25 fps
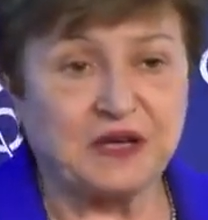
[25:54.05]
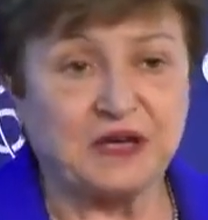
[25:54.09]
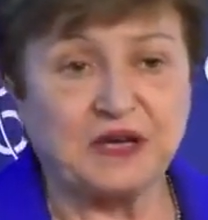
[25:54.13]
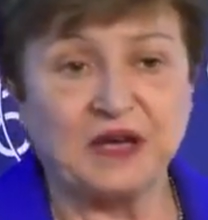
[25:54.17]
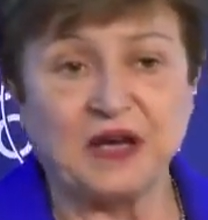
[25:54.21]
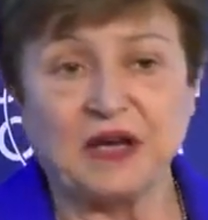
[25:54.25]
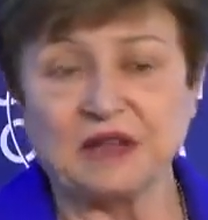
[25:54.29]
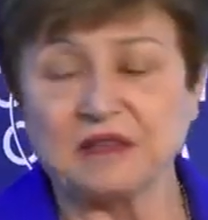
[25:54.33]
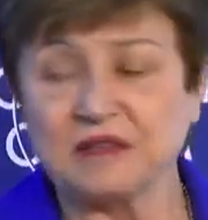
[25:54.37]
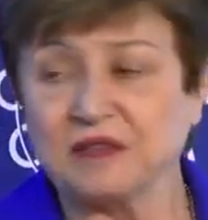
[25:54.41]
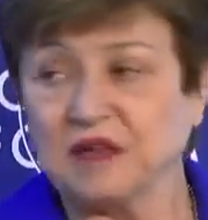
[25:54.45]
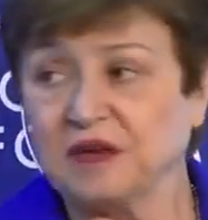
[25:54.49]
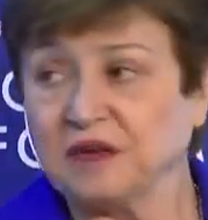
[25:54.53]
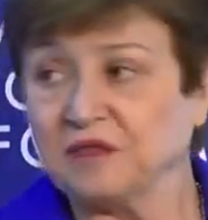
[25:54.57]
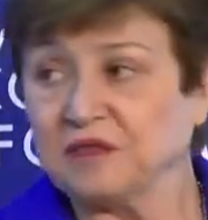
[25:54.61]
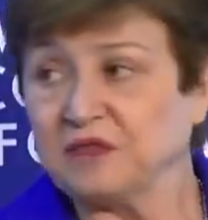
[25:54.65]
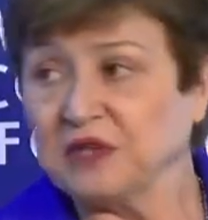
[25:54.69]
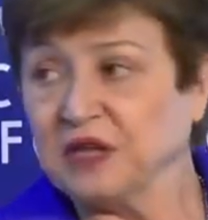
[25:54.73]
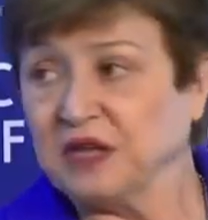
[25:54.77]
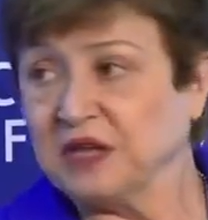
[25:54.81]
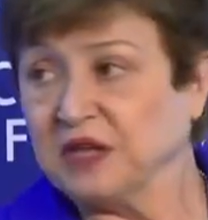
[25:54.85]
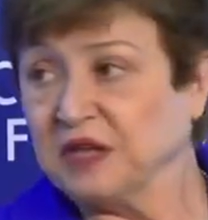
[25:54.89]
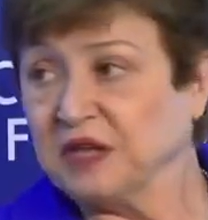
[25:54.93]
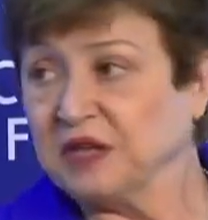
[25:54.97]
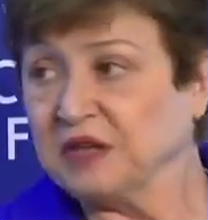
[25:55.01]
cut of
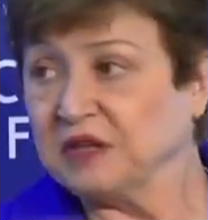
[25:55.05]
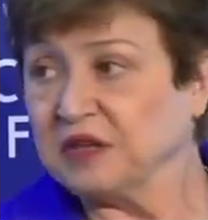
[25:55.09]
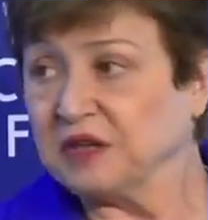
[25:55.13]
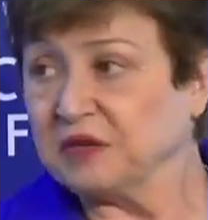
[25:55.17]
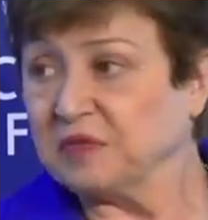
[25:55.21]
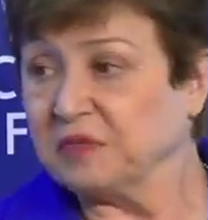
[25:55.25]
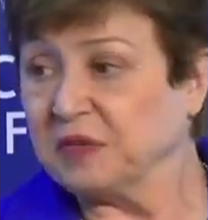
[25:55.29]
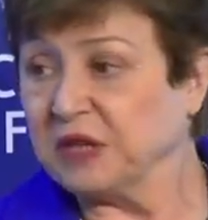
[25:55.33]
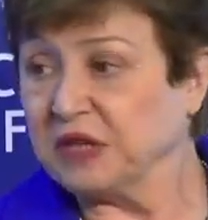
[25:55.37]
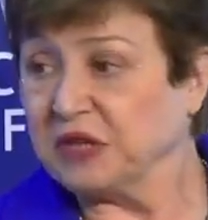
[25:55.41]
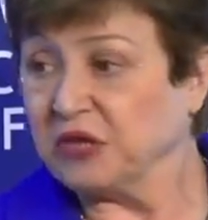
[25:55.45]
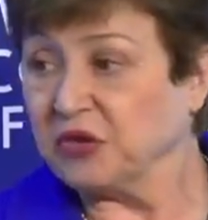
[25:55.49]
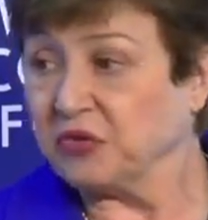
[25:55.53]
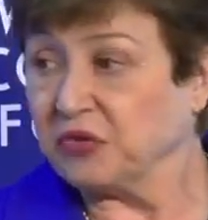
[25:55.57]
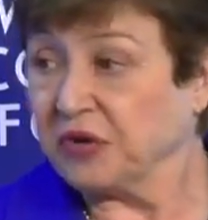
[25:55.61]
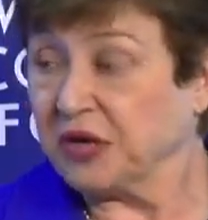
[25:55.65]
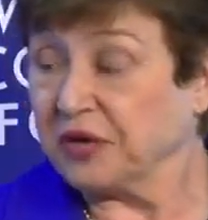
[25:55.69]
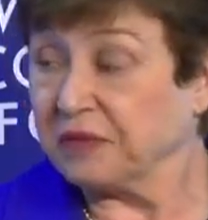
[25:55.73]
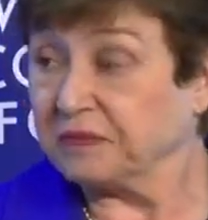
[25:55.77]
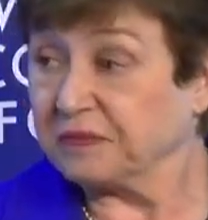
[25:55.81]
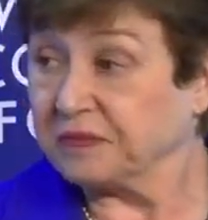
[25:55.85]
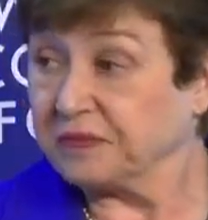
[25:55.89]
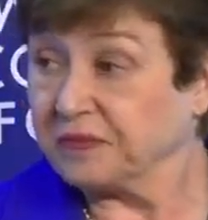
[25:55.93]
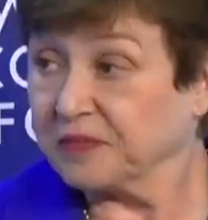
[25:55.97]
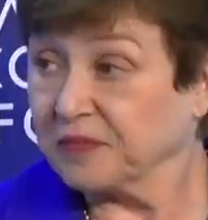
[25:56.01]
the
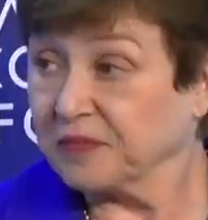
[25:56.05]
intermediary.